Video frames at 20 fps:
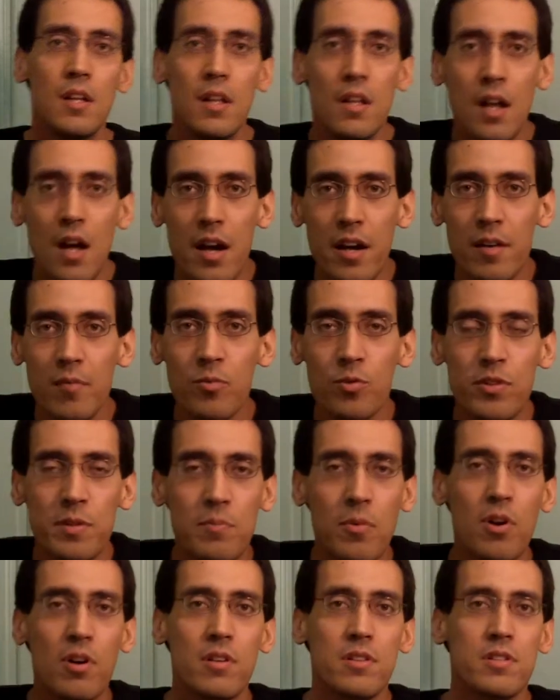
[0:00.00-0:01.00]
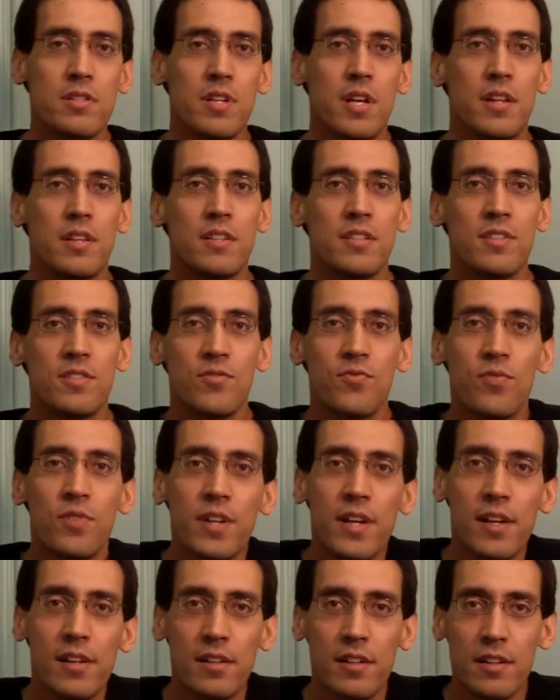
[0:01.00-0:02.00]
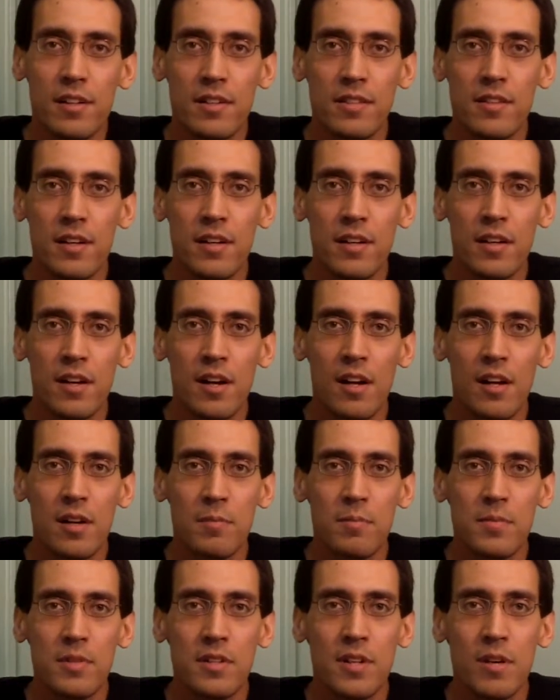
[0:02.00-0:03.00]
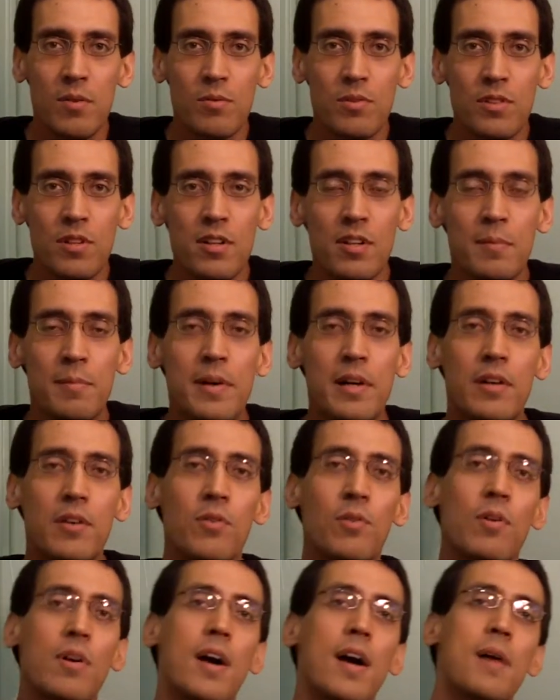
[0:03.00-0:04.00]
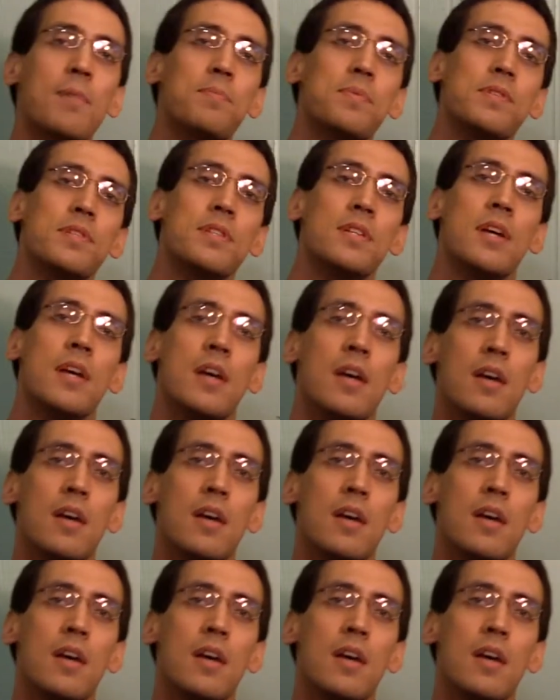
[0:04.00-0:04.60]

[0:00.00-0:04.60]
Hi, I'm Rudy Marsh, and this is ForgetLuck.com. Today we're talking about craps.